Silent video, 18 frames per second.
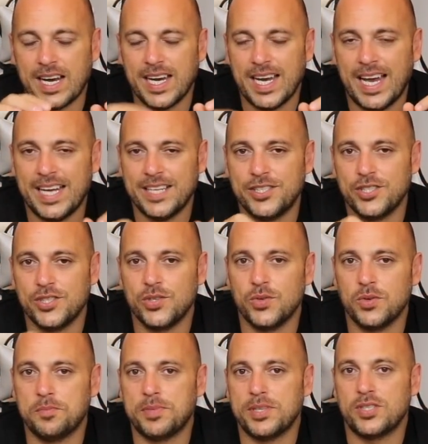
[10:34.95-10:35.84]
I had to
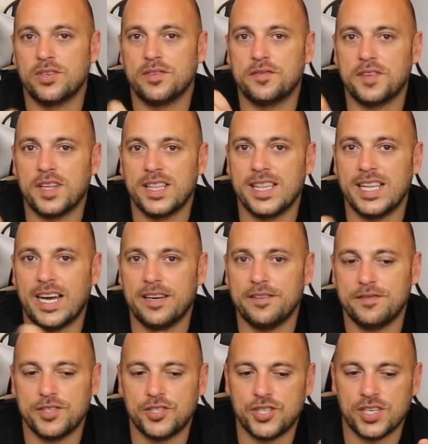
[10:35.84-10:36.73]
do a bit of
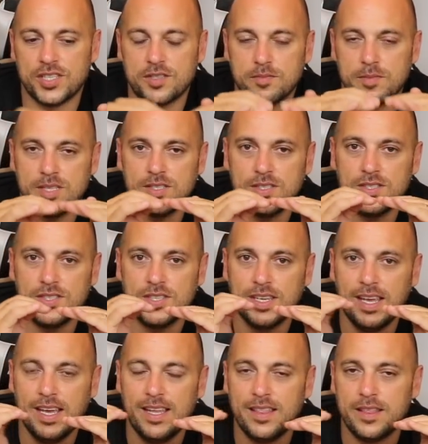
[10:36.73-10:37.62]
live adjustments to
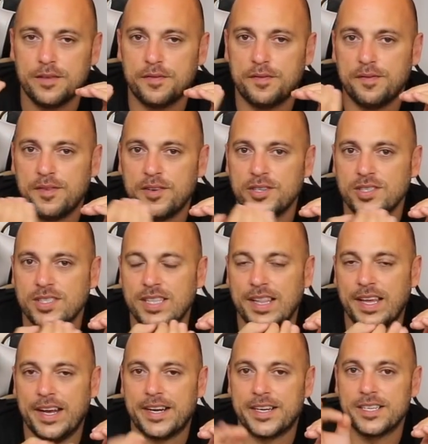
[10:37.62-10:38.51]
get the first
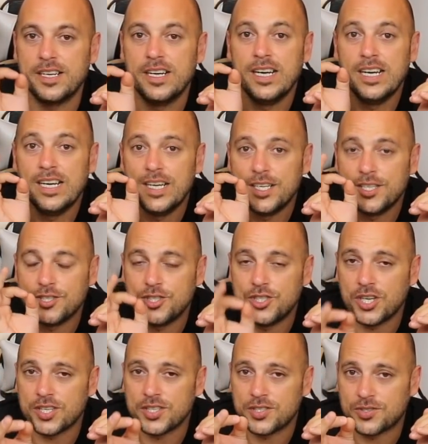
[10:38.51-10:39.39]
layer
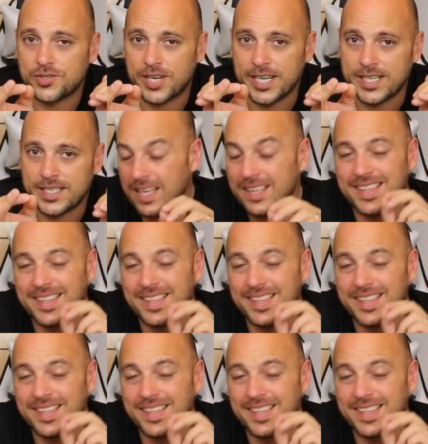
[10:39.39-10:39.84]
just right.